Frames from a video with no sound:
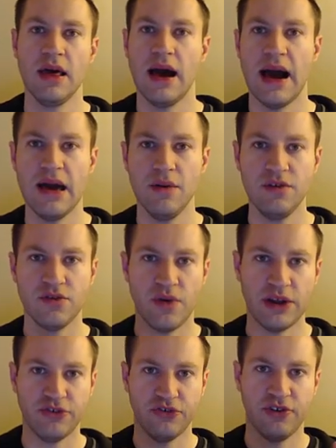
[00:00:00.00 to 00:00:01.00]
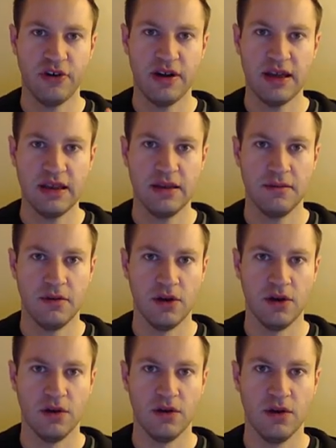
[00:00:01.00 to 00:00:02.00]
I always register it you
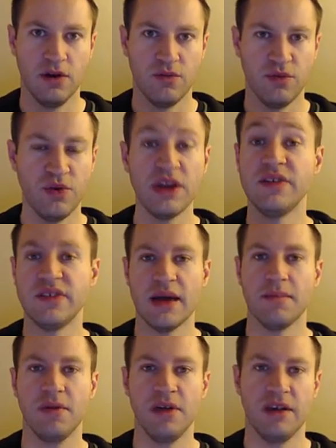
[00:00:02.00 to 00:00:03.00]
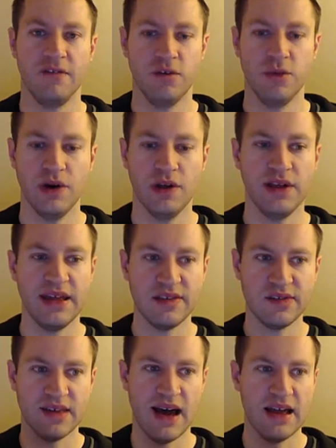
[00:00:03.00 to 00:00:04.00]
know, resample it, if you will,
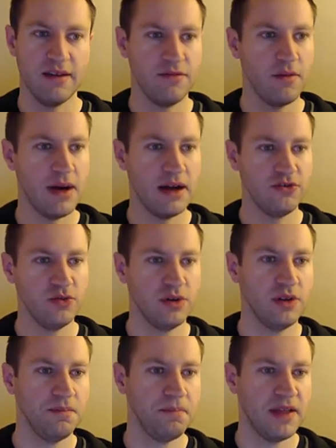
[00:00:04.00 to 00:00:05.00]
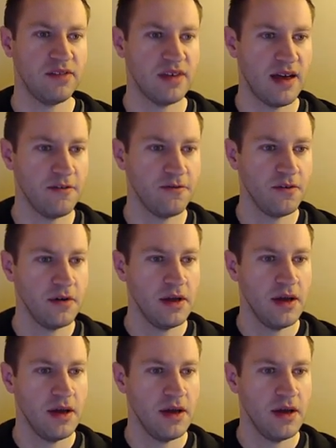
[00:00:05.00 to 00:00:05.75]
inside of the module itself.